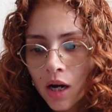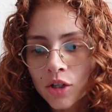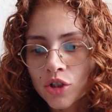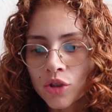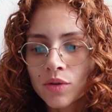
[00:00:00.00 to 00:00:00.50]

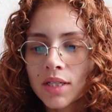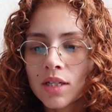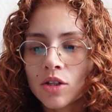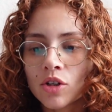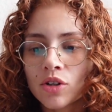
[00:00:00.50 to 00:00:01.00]

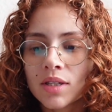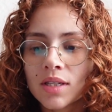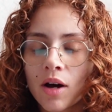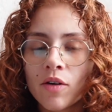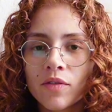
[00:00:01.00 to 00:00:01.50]
Choosing
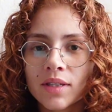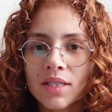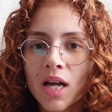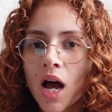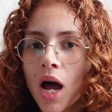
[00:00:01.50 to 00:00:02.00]
yourself
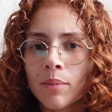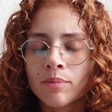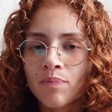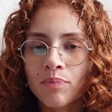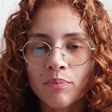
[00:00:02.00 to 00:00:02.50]
is not
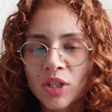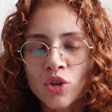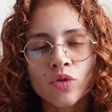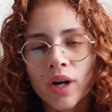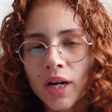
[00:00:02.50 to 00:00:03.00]

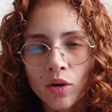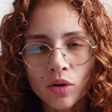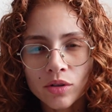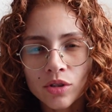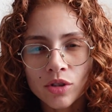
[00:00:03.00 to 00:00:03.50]

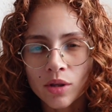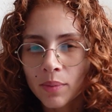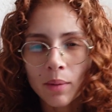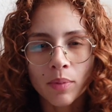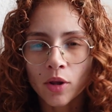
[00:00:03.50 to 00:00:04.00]
betrayal to the
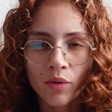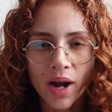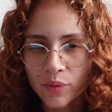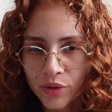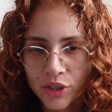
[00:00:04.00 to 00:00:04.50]
people
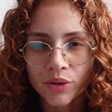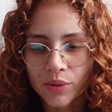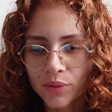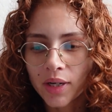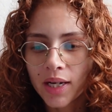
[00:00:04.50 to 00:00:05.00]
around
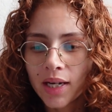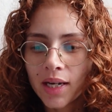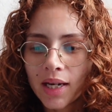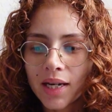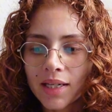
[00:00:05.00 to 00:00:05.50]
you.
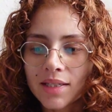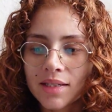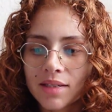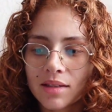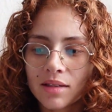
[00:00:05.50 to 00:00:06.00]

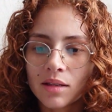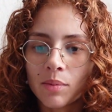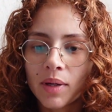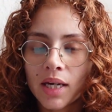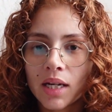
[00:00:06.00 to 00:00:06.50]
It's the
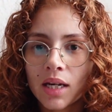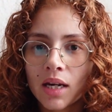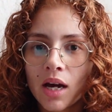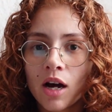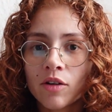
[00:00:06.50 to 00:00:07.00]

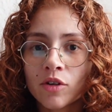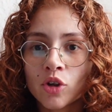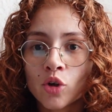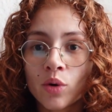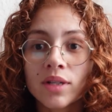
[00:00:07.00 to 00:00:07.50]
beginning of
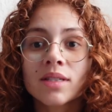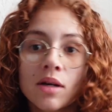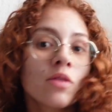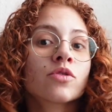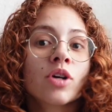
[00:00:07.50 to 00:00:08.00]
your
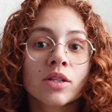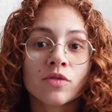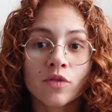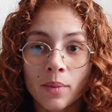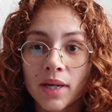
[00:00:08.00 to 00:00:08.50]

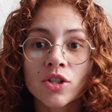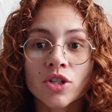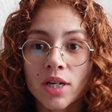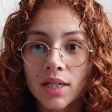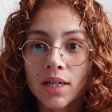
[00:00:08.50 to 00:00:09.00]

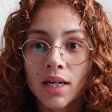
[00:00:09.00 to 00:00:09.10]
self-transformation.